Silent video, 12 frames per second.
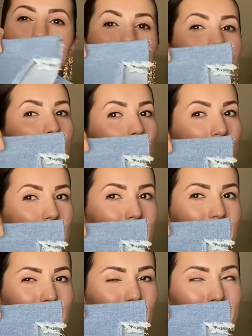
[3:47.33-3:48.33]
weird
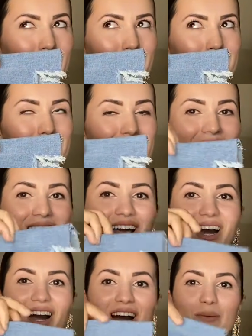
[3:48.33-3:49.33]
way, I guess.
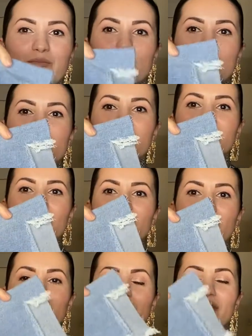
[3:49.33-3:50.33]
I'm
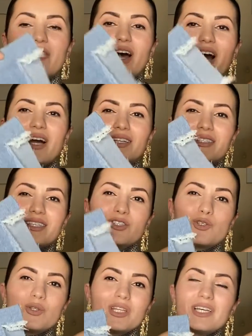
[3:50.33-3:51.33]
usually not
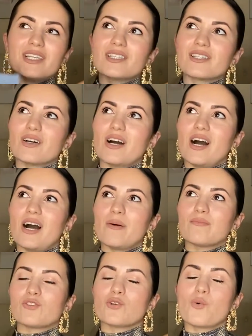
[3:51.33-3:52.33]
into this.
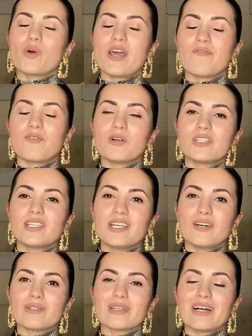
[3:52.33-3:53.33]
So when I first seen it,
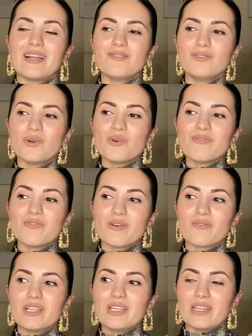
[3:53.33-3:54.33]
I was like, I don't know if I
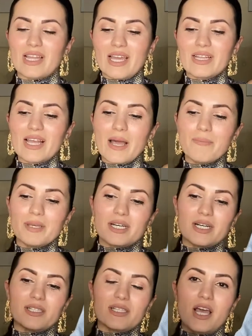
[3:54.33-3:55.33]
really like that,
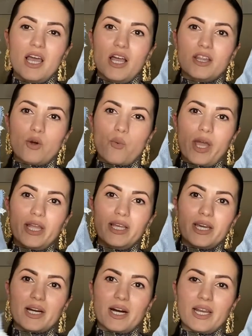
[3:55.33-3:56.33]
because the way they
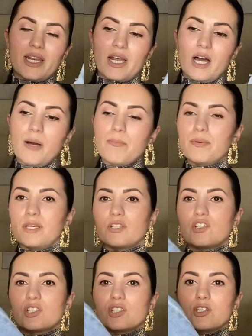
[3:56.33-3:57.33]
cut it up, it
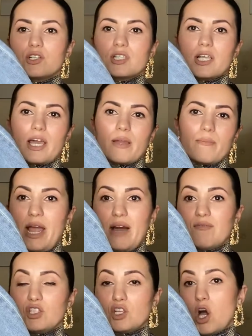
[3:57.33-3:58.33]
just looks like I
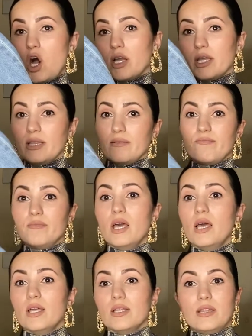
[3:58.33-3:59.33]
have a dog and
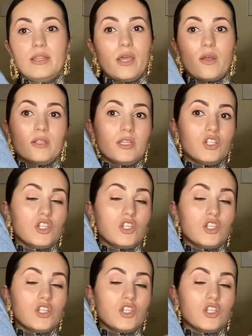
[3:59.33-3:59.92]
the